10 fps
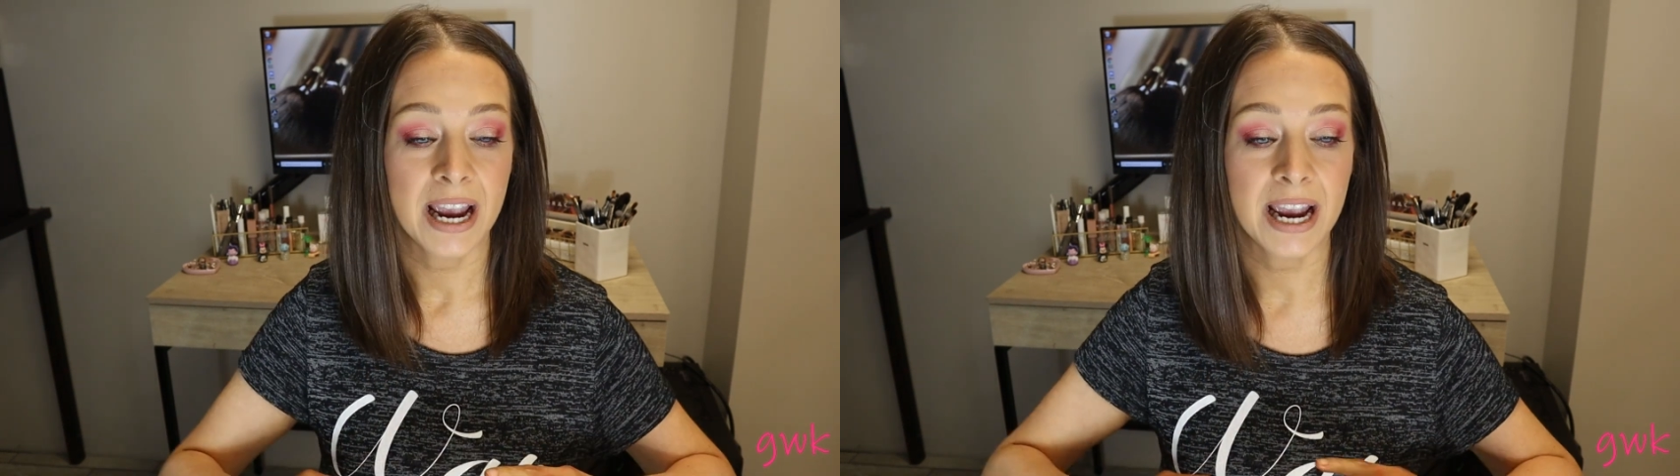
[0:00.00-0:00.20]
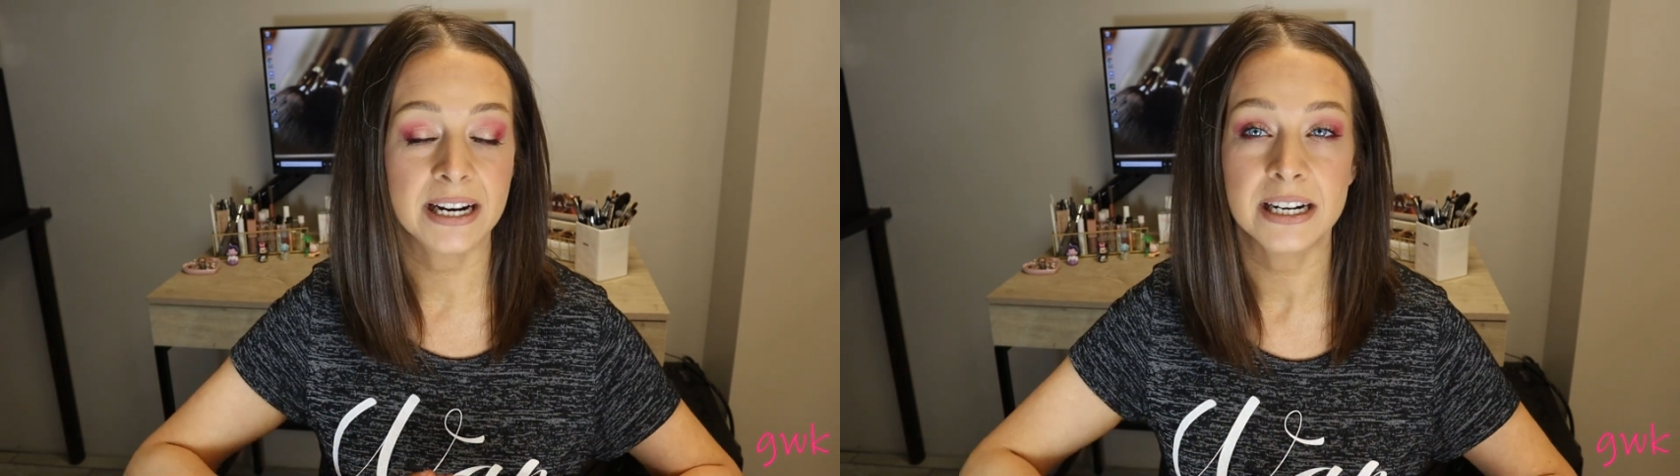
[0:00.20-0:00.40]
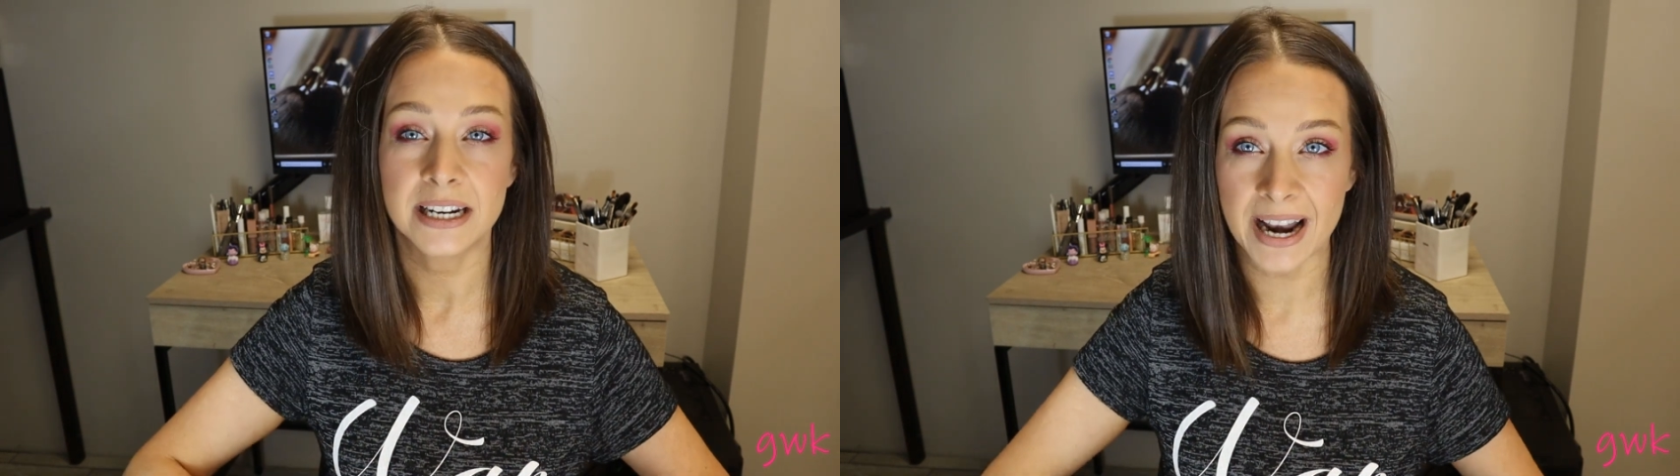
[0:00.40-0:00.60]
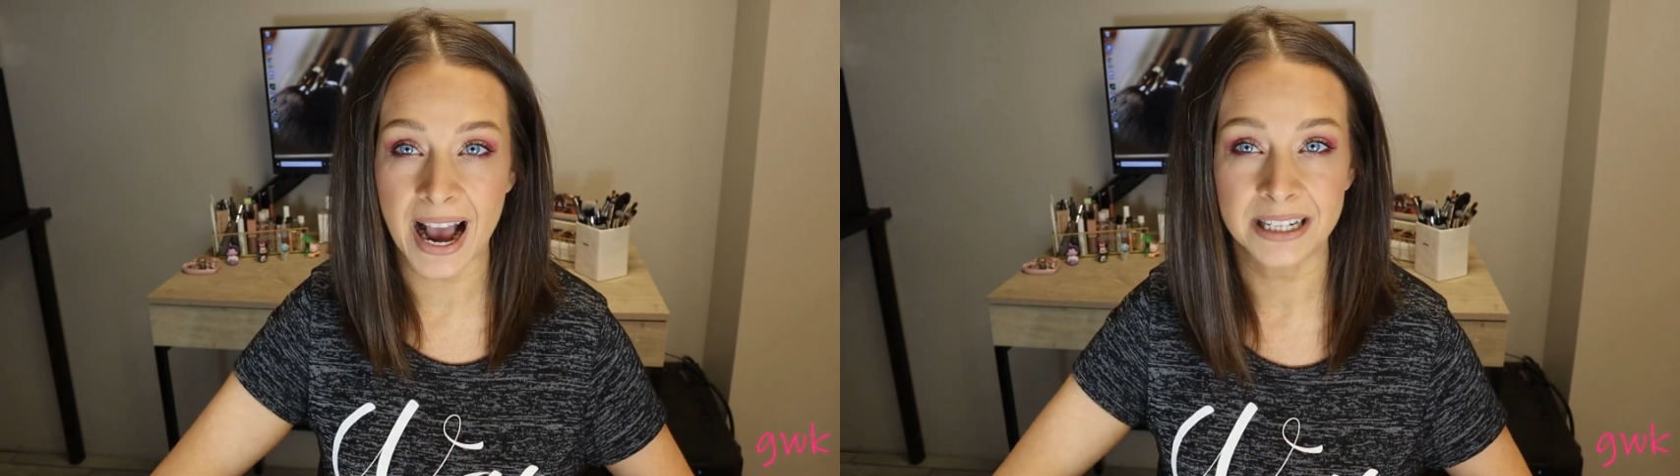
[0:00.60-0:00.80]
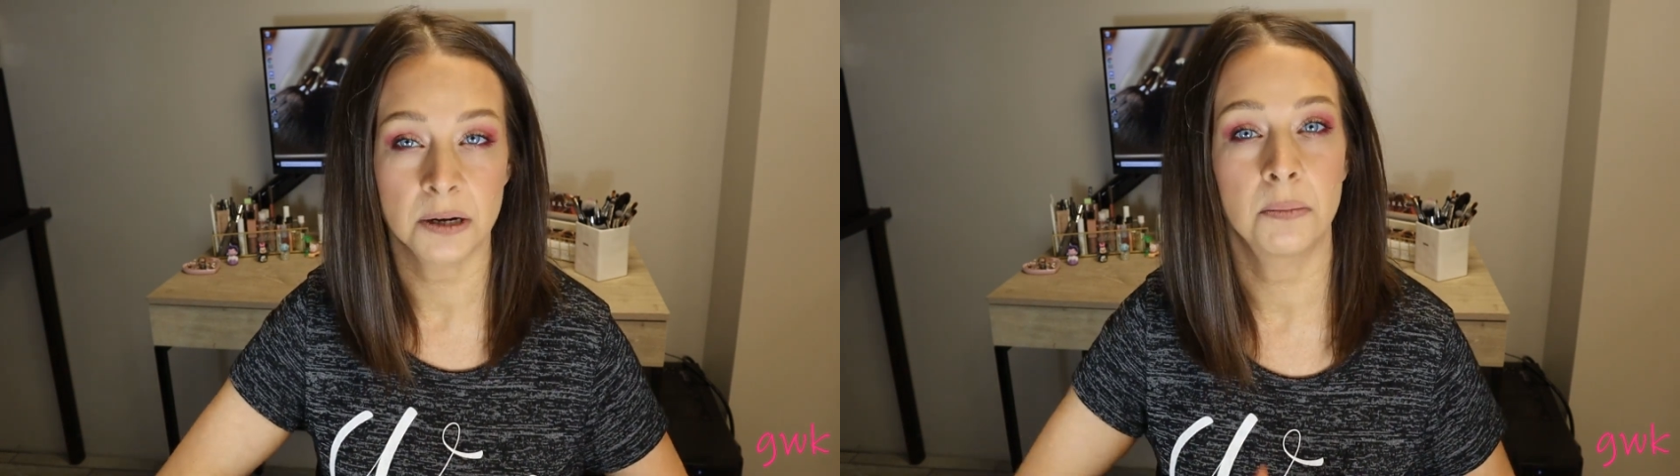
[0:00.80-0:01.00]
and
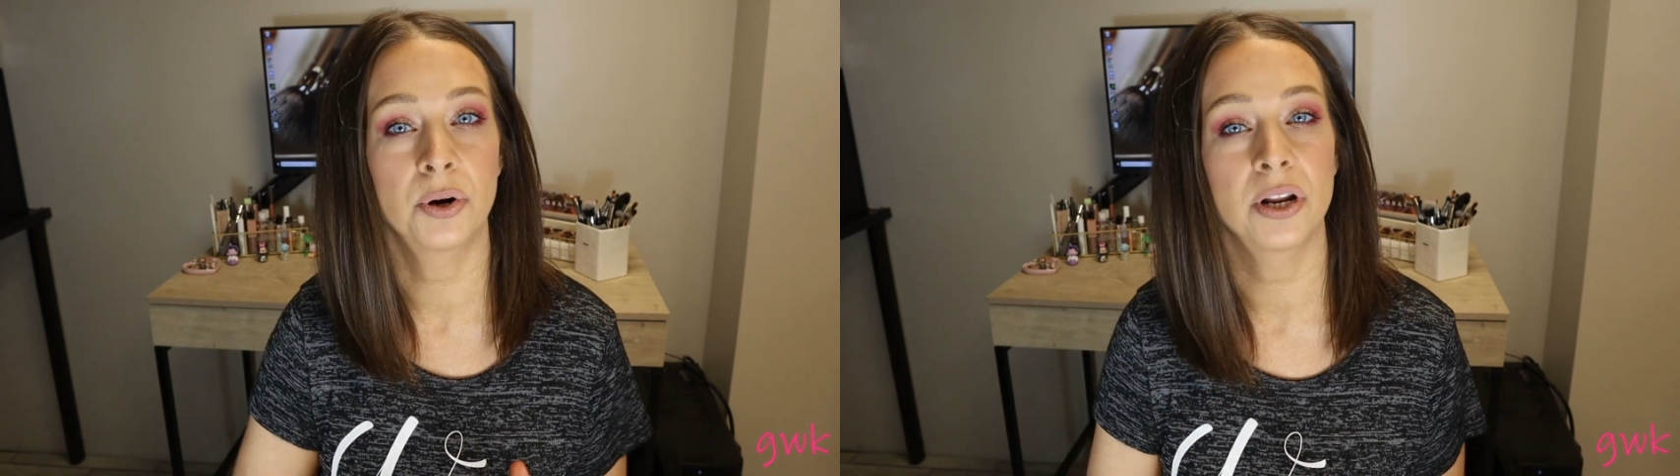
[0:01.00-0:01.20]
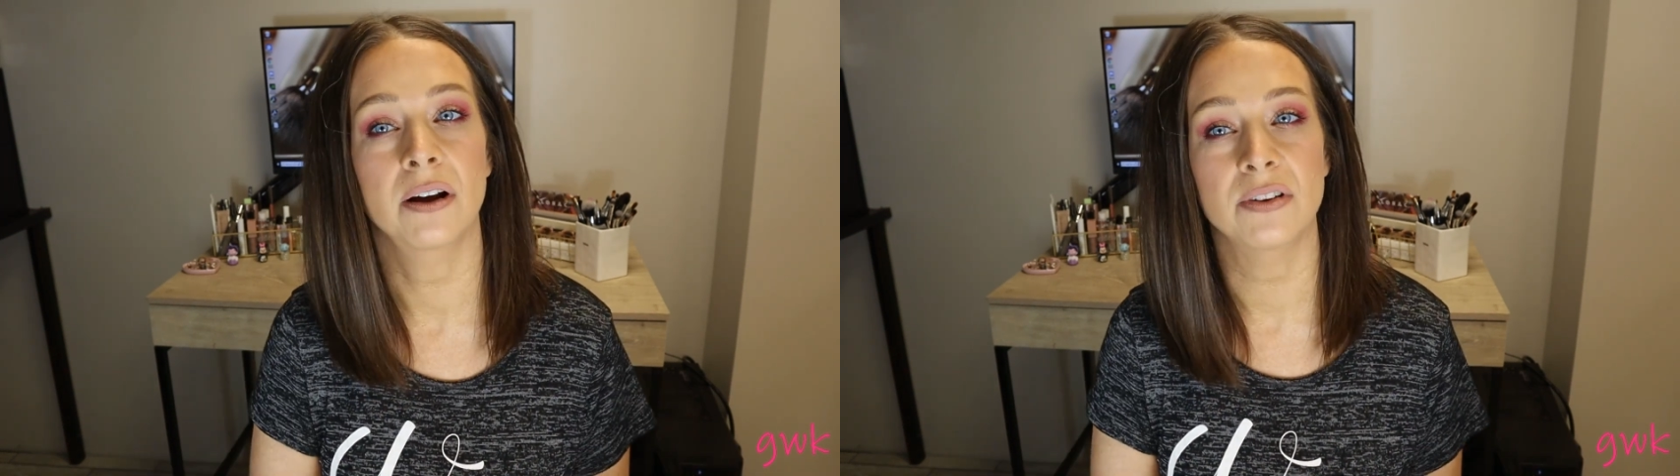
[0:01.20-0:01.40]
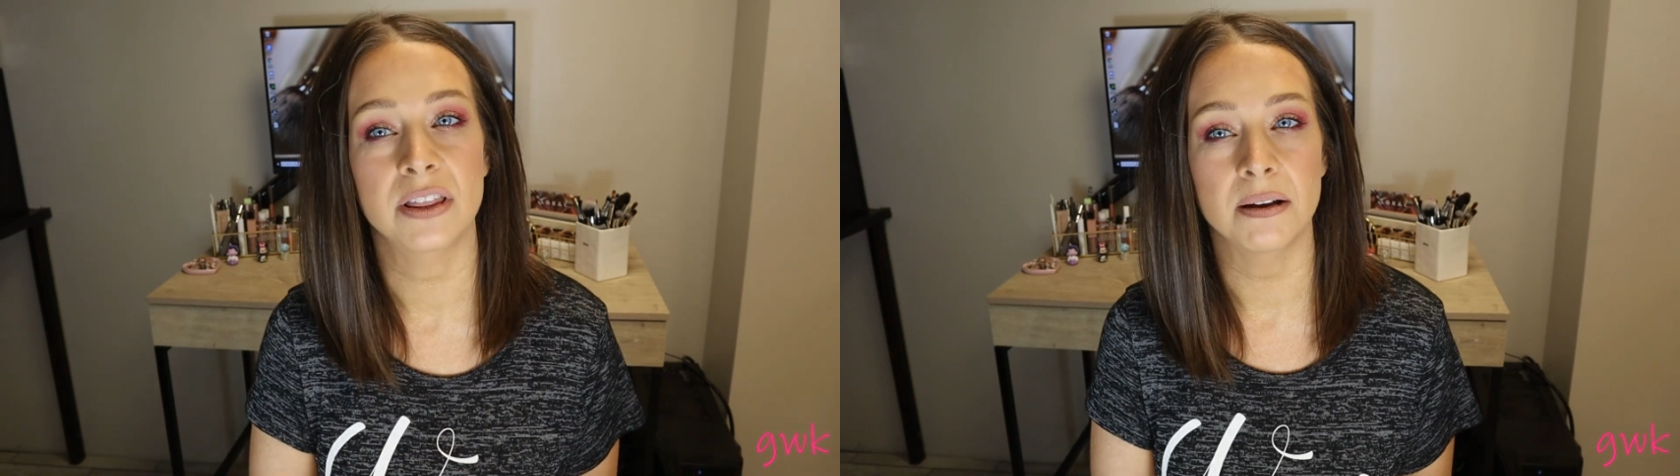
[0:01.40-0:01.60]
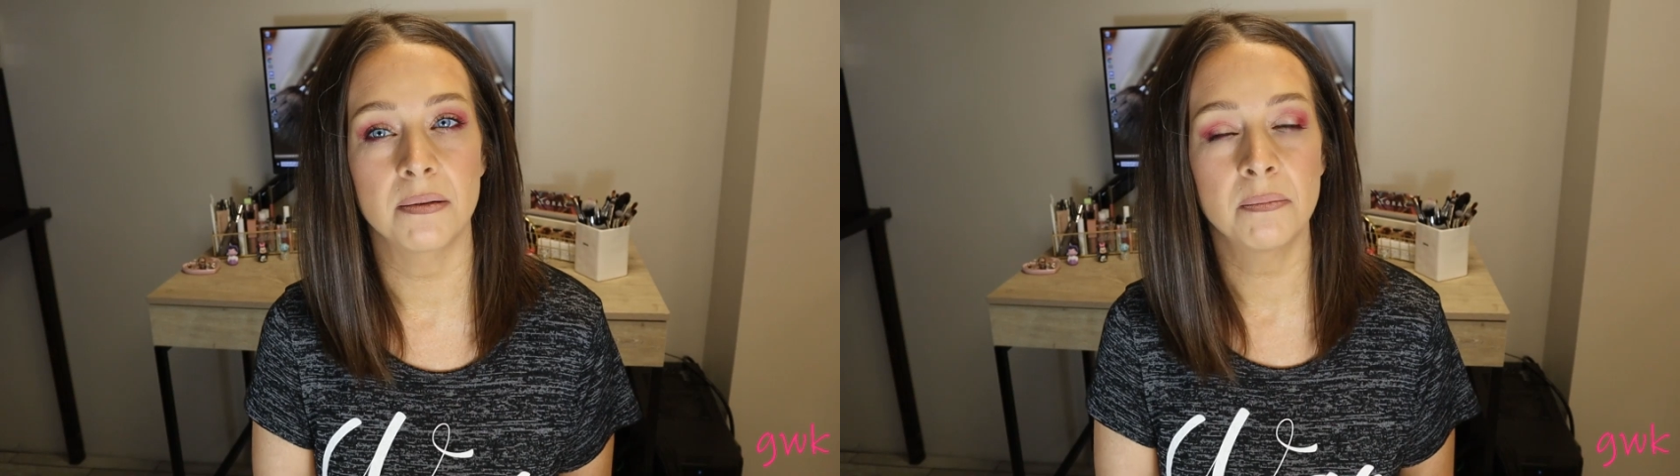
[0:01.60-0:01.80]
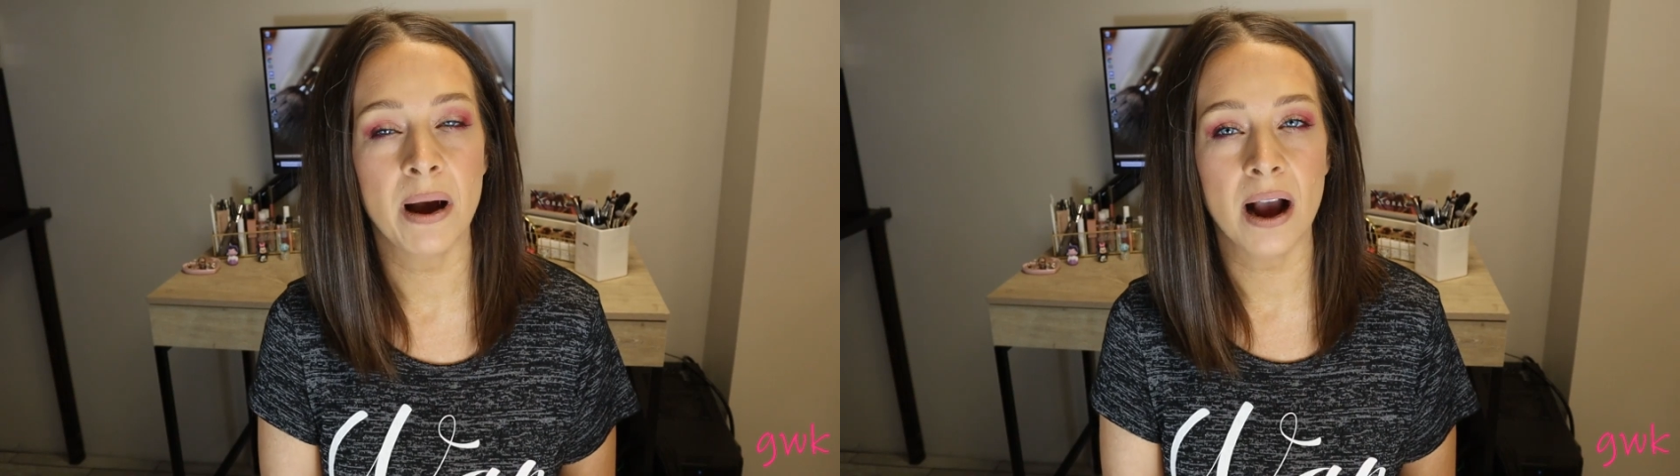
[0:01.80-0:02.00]
not putting everything
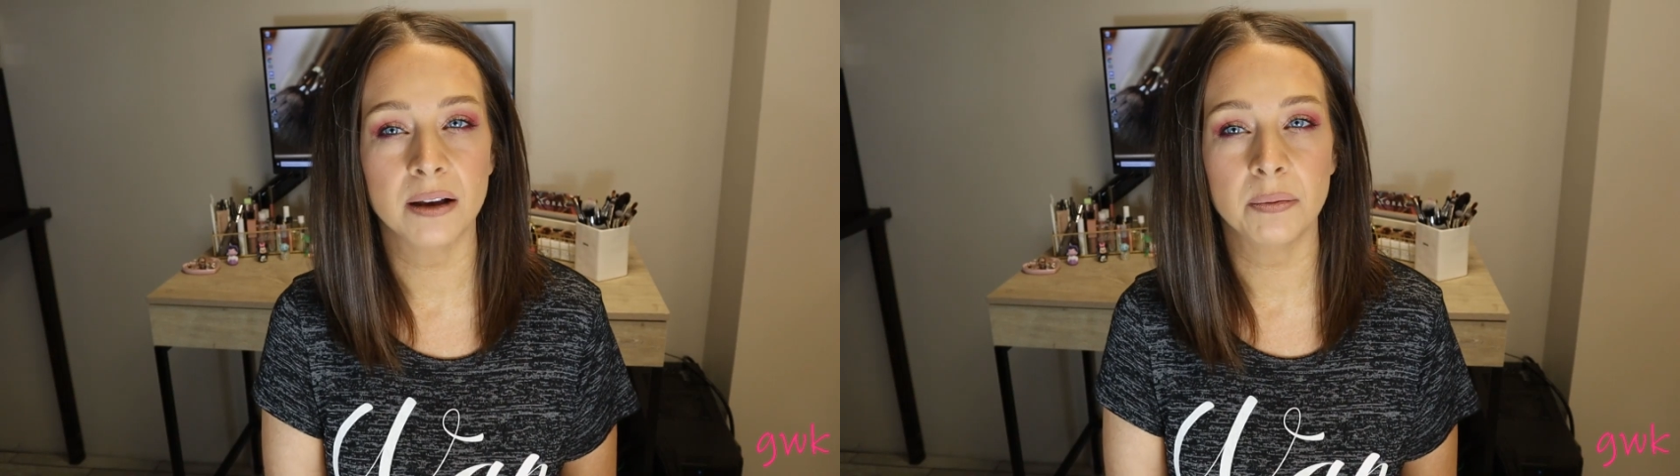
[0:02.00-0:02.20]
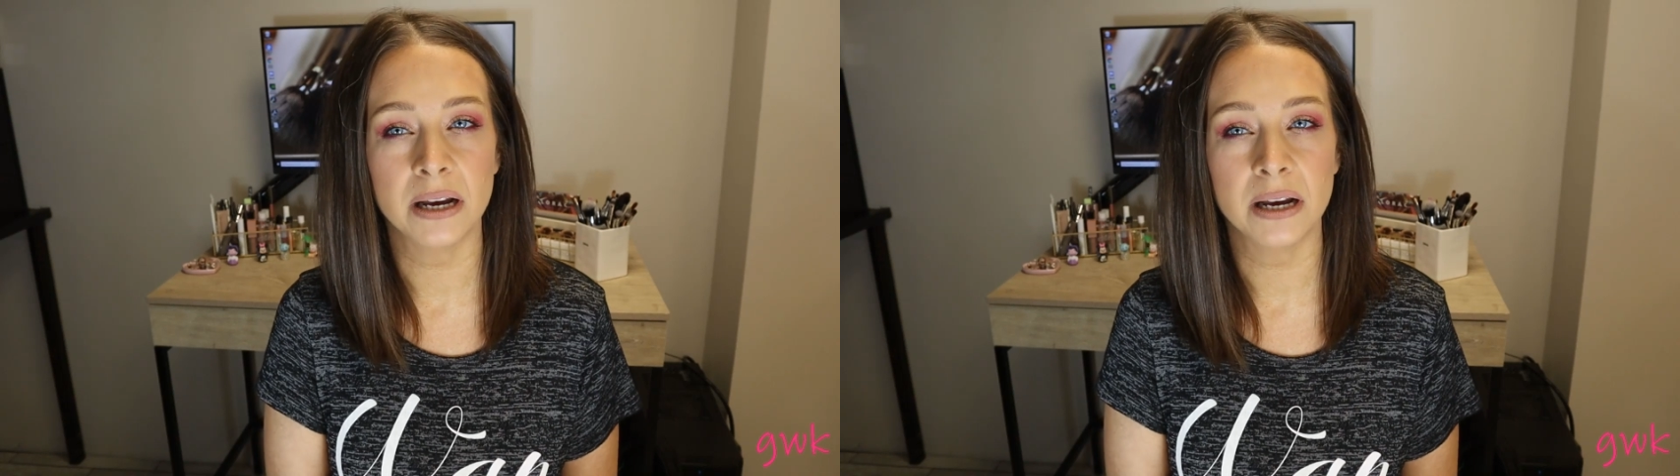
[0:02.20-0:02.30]
back,